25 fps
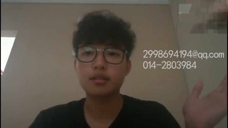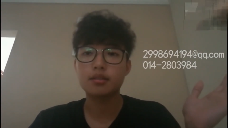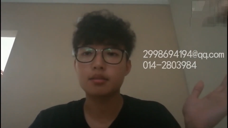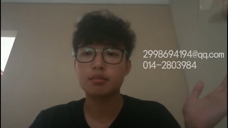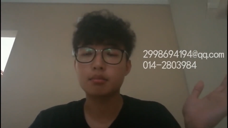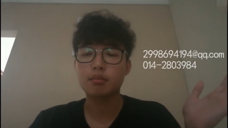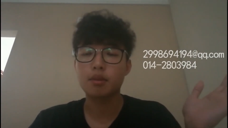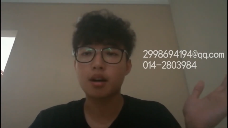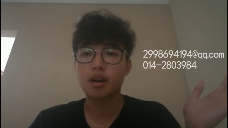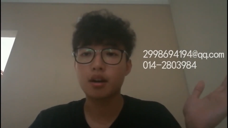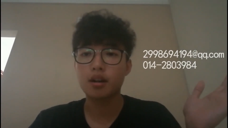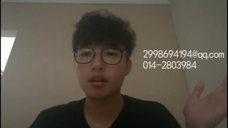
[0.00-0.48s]

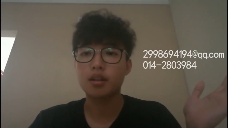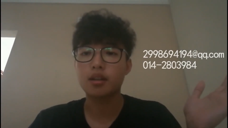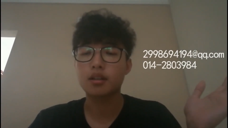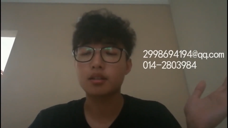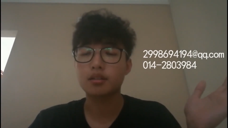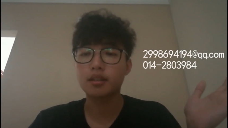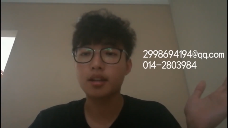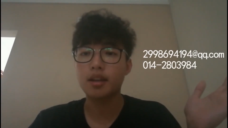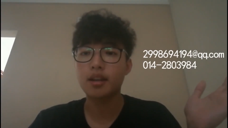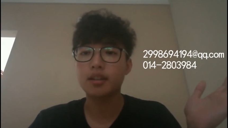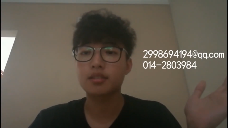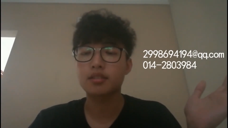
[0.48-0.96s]
my
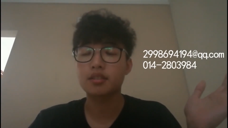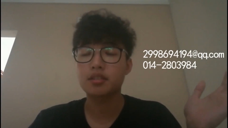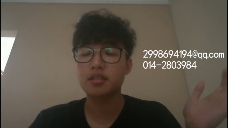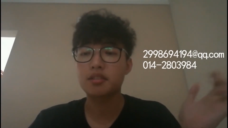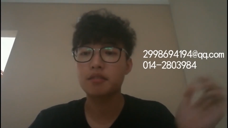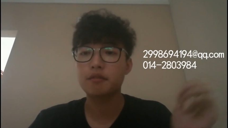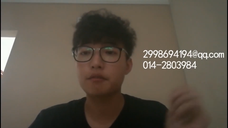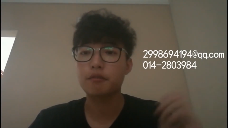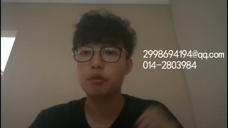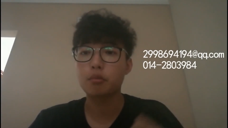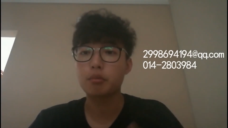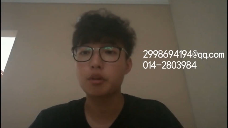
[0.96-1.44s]
contact
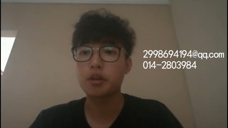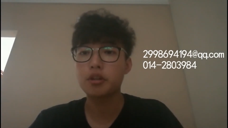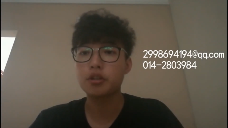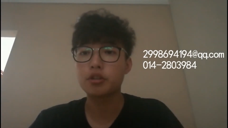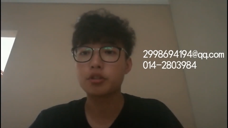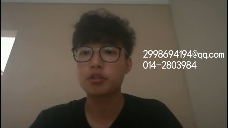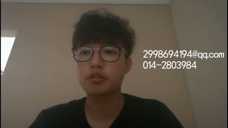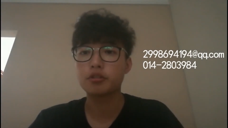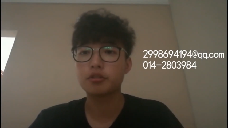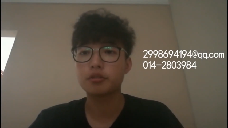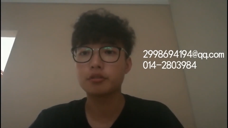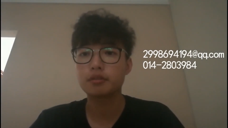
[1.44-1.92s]

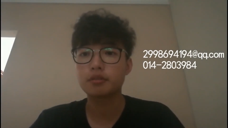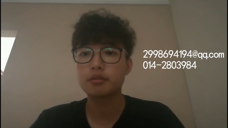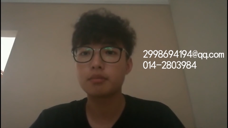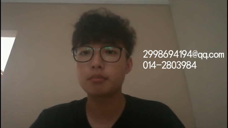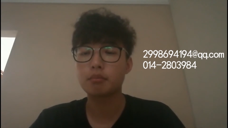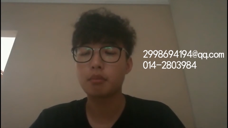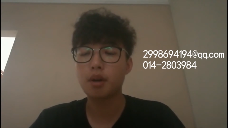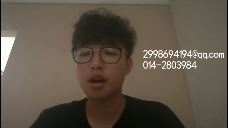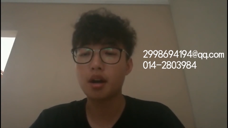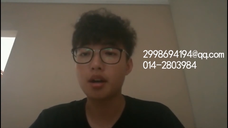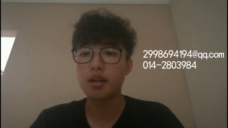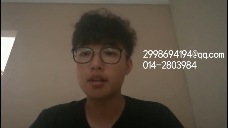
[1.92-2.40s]
information,
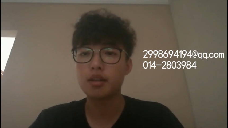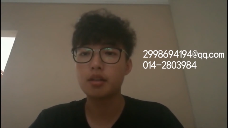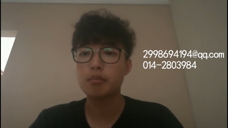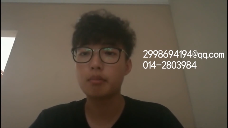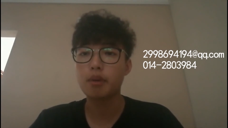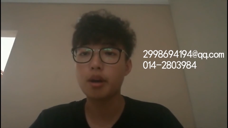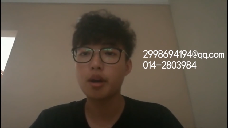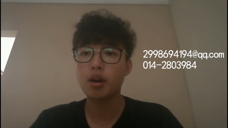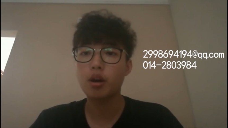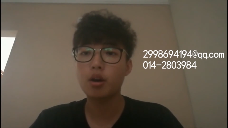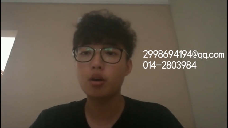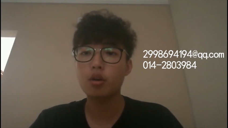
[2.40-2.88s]
my
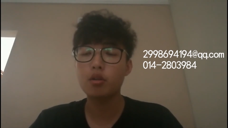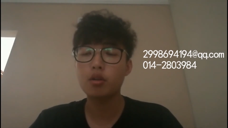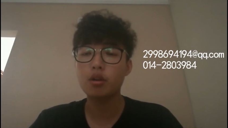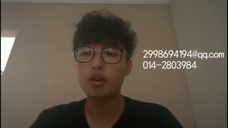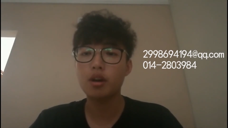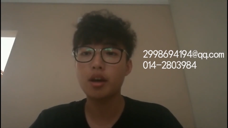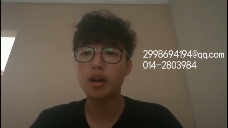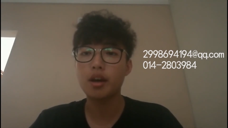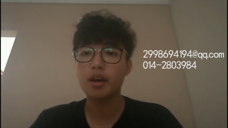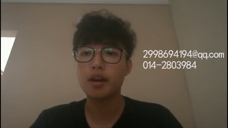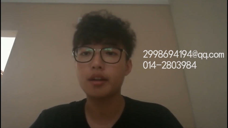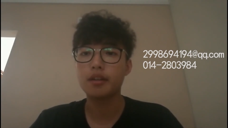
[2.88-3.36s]
email,
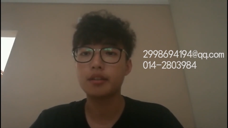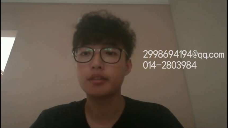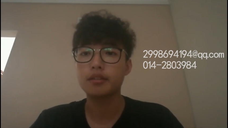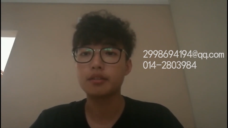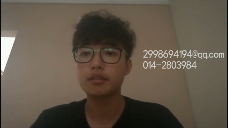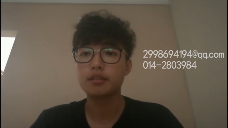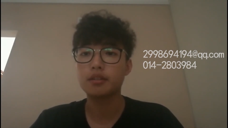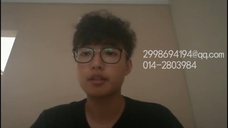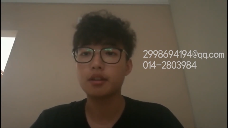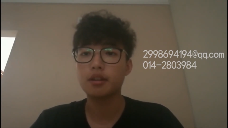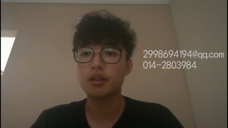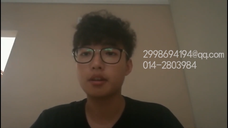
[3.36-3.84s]

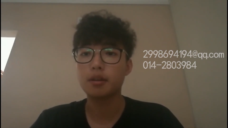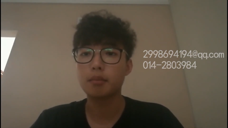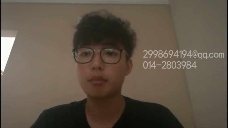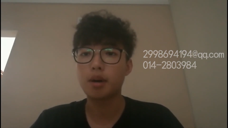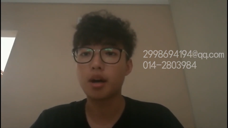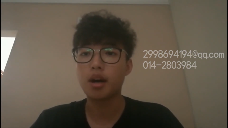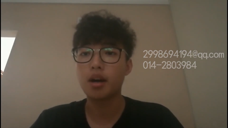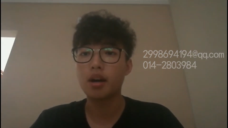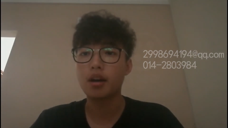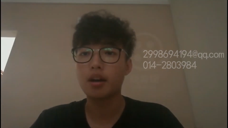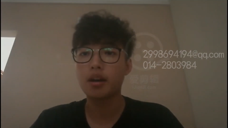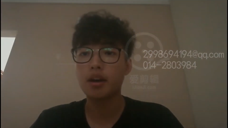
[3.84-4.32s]
and
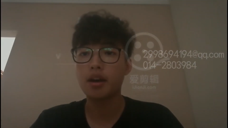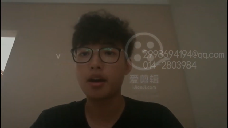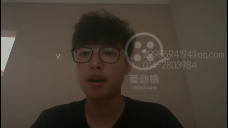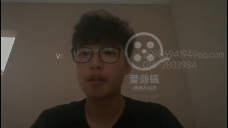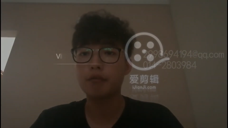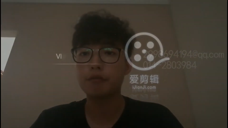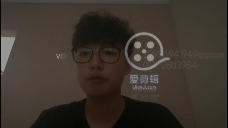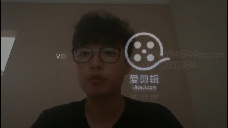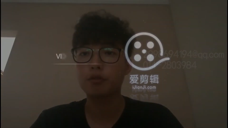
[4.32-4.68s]
my handphone